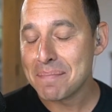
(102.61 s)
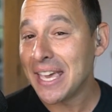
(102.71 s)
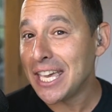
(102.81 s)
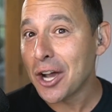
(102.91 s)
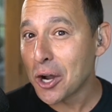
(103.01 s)

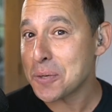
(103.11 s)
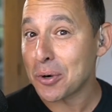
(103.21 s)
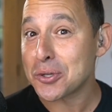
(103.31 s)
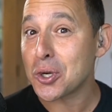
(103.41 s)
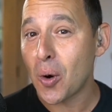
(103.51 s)
making
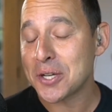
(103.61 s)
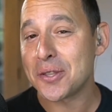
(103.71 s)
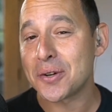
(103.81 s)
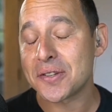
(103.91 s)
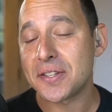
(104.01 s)
entrepreneurs
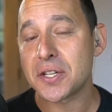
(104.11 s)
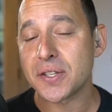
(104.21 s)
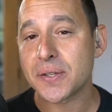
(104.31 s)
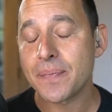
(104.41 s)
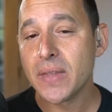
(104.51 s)
question their
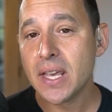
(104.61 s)
decisions.